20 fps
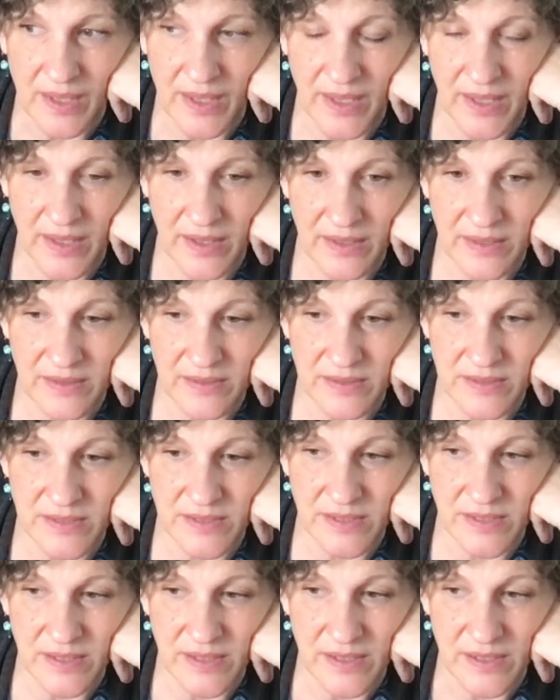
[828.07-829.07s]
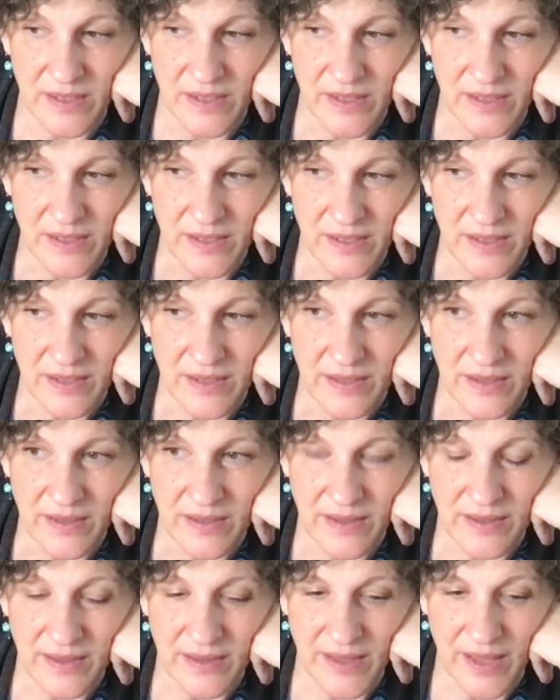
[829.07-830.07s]
And
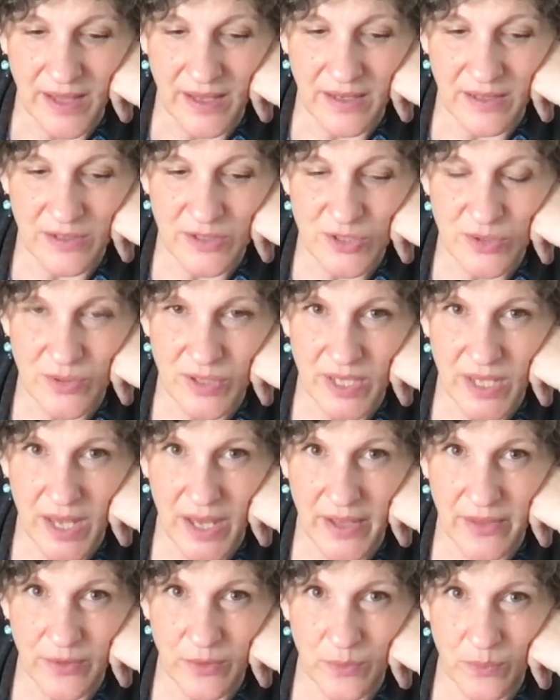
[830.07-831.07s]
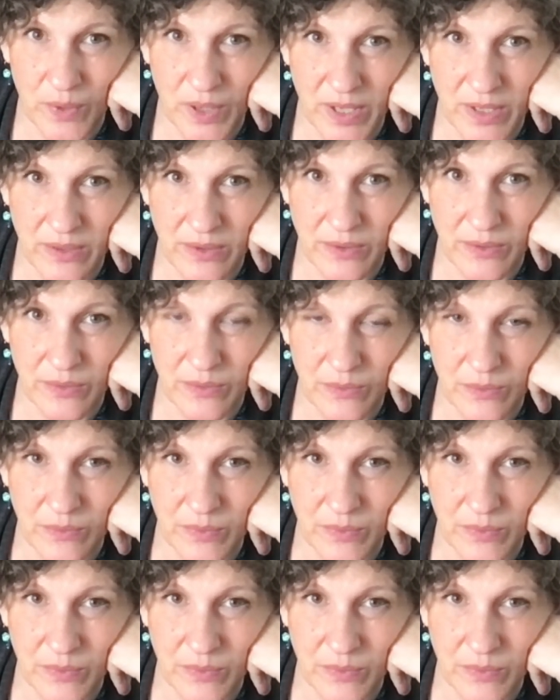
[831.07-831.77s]
then I'll do the other one